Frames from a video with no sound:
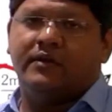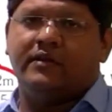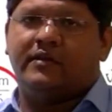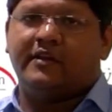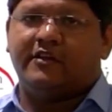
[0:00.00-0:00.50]

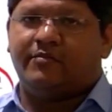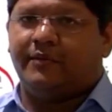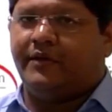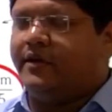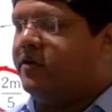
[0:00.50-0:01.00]
This is the
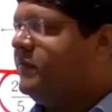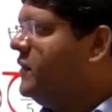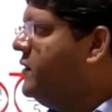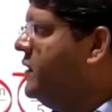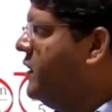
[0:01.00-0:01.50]
speed of the
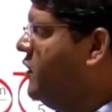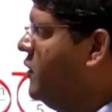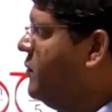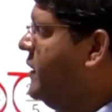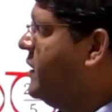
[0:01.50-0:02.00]
third
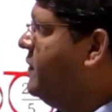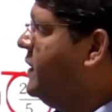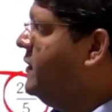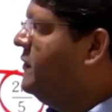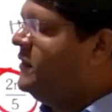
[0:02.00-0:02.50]
object
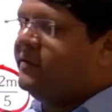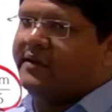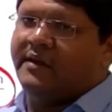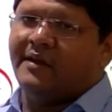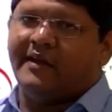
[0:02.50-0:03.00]
which is
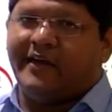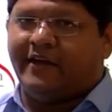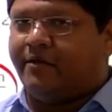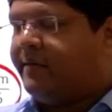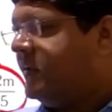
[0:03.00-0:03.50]
in
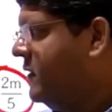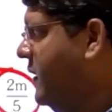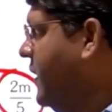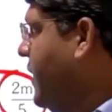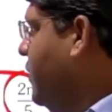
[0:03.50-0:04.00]
lighter mass.
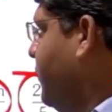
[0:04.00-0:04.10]
How